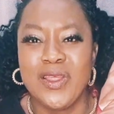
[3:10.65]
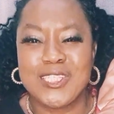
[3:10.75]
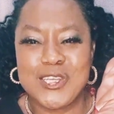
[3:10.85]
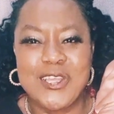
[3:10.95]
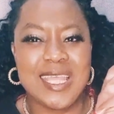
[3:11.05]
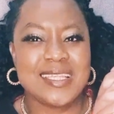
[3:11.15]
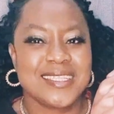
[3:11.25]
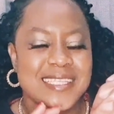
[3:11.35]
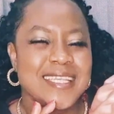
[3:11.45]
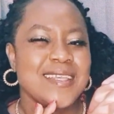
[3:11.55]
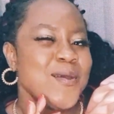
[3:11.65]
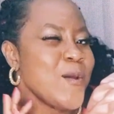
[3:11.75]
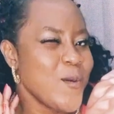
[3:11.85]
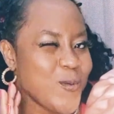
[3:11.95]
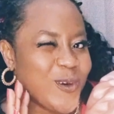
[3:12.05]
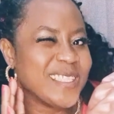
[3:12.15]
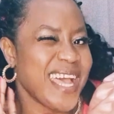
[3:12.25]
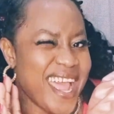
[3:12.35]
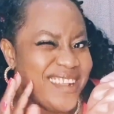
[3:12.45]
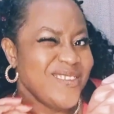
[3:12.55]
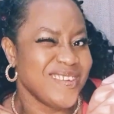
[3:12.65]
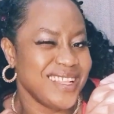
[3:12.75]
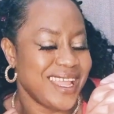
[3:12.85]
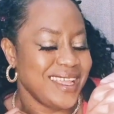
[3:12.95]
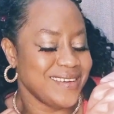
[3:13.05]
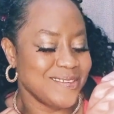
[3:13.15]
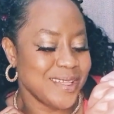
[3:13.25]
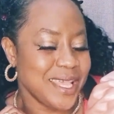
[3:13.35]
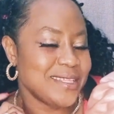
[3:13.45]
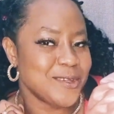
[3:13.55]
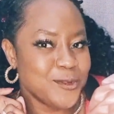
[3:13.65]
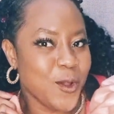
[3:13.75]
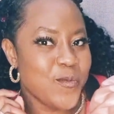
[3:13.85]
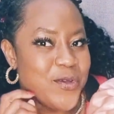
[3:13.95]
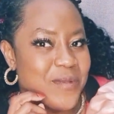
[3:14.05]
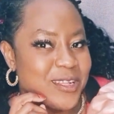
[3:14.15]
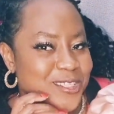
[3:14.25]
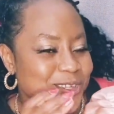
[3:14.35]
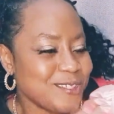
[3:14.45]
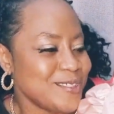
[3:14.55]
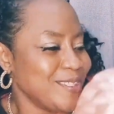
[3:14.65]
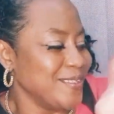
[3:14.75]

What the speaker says: so you can see what I look like. Okay, so not premature.